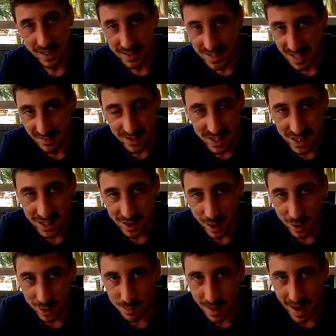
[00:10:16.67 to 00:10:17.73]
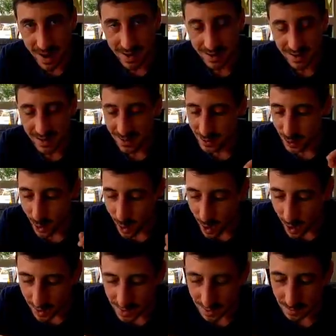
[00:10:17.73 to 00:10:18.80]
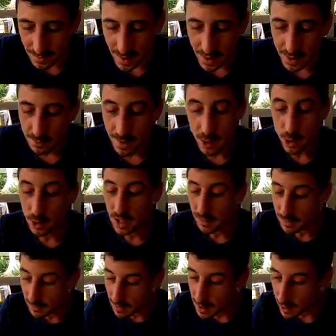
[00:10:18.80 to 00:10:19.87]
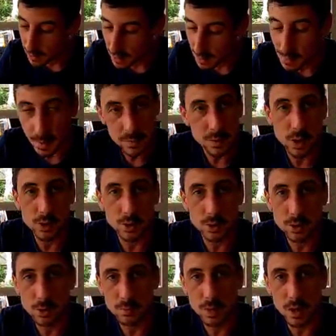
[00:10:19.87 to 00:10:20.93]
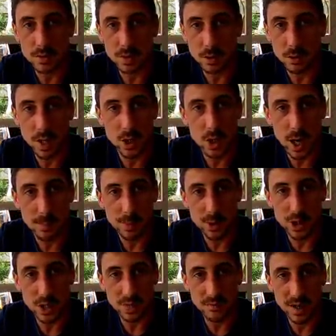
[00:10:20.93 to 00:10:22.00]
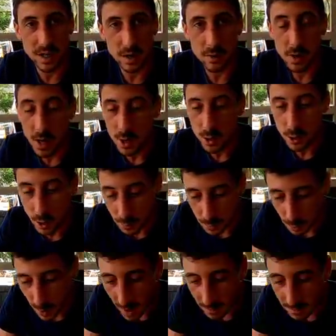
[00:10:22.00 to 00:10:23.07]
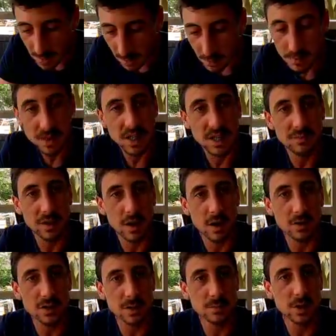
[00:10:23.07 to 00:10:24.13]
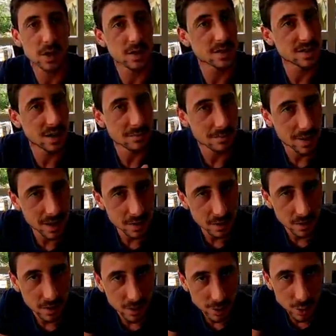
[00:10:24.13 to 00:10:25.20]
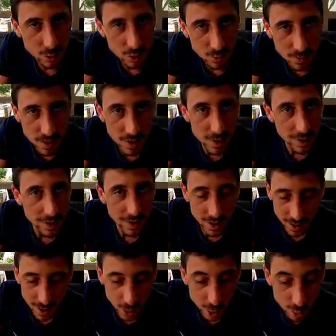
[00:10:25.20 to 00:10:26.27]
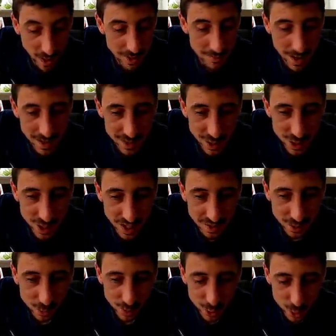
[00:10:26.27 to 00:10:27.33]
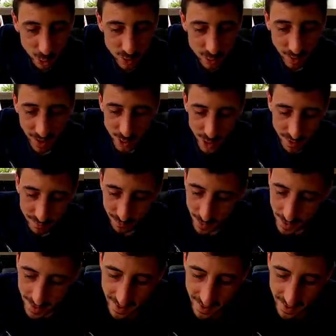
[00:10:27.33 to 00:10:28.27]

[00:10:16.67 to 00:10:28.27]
Got $70 back. Awesome. Make sure you give the video a thumb up so YouTube does a great job pushing the video. Subscribe. That would be even awesome. You're going to send YouTube a great message saying you enjoy Scratch Life.